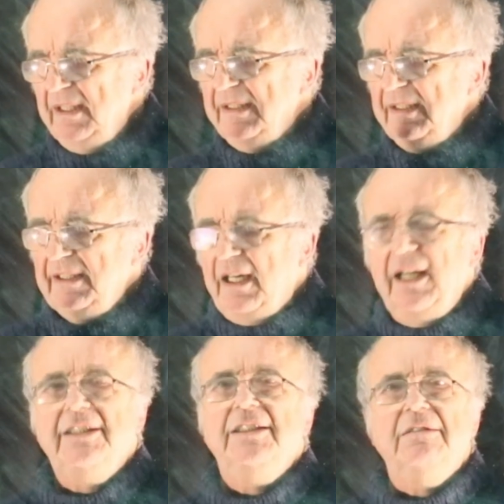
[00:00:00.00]
Now, the
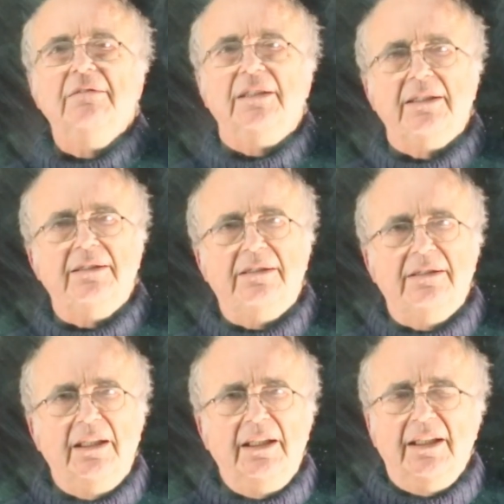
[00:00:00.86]
idea of
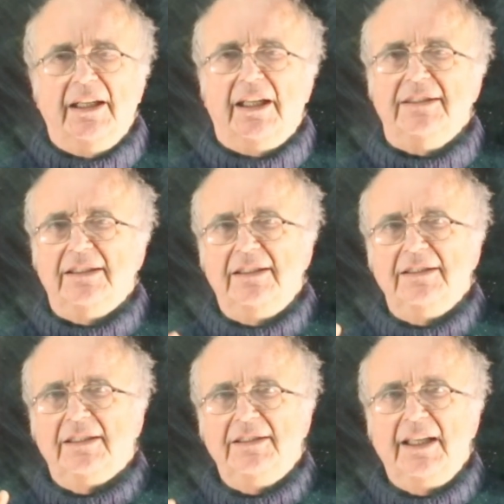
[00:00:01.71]
this is that
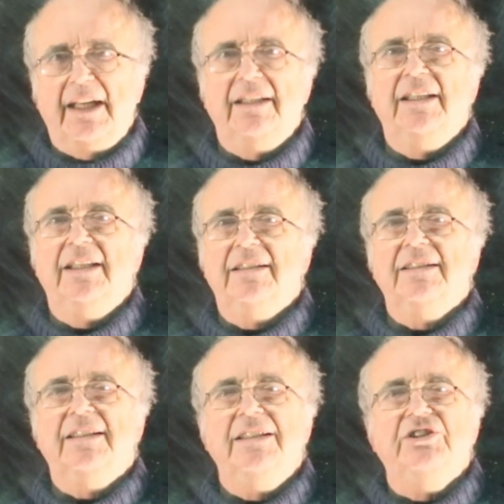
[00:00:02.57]
it's a technique
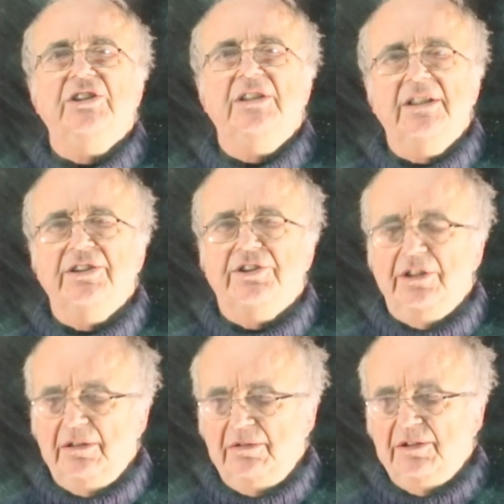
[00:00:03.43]
that engineers
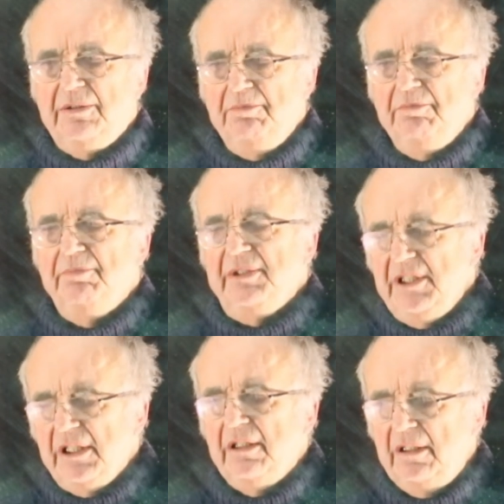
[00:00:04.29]
use,
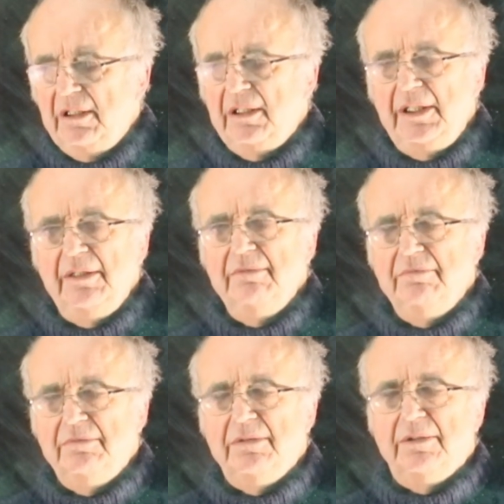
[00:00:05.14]
particularly,
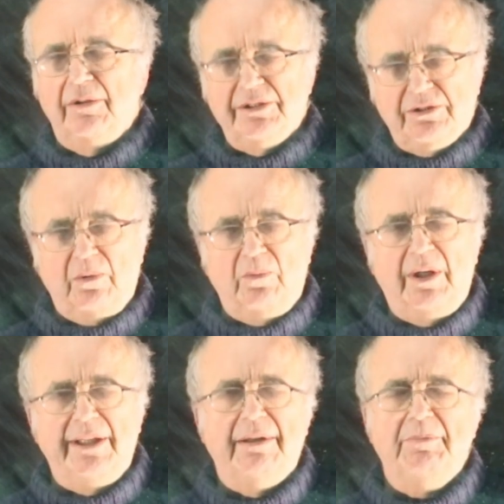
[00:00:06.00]
though it's got
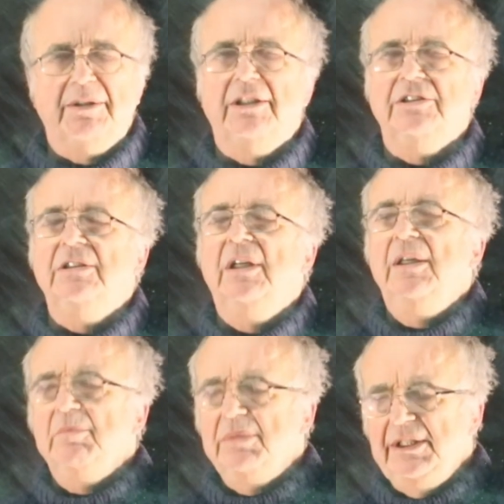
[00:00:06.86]
wider application,
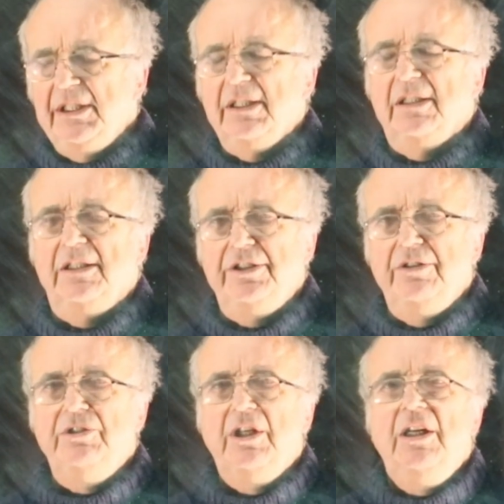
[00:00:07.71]
particularly
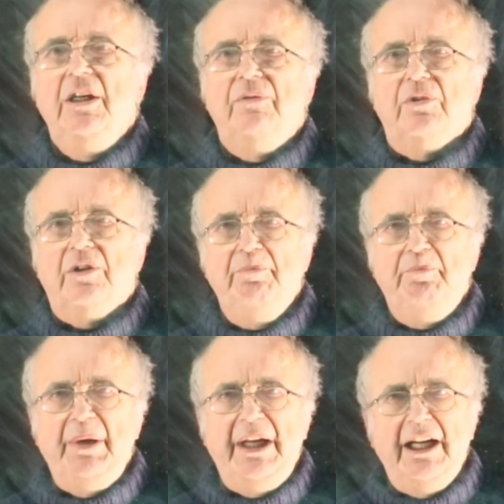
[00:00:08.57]
used for
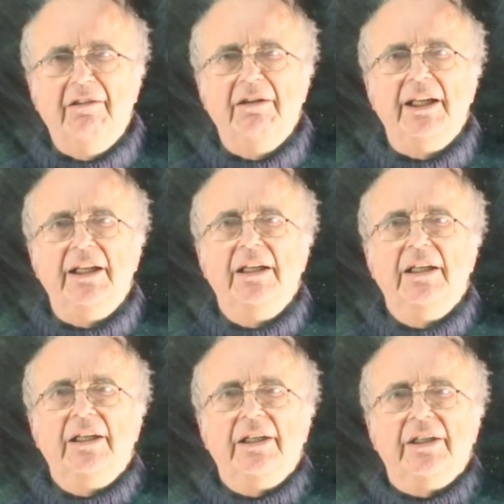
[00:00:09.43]
comparing
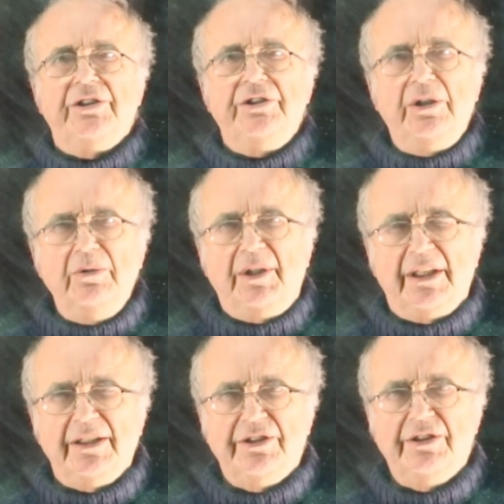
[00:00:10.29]

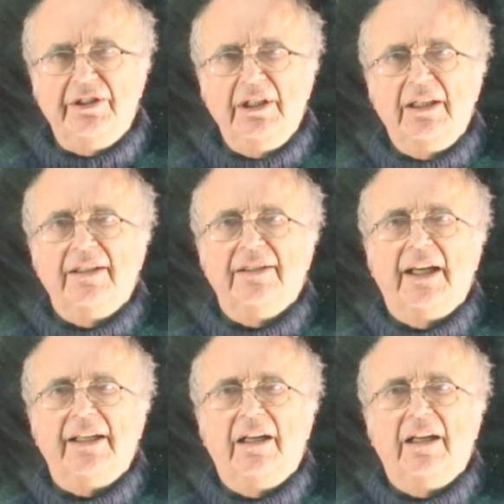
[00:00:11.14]
units that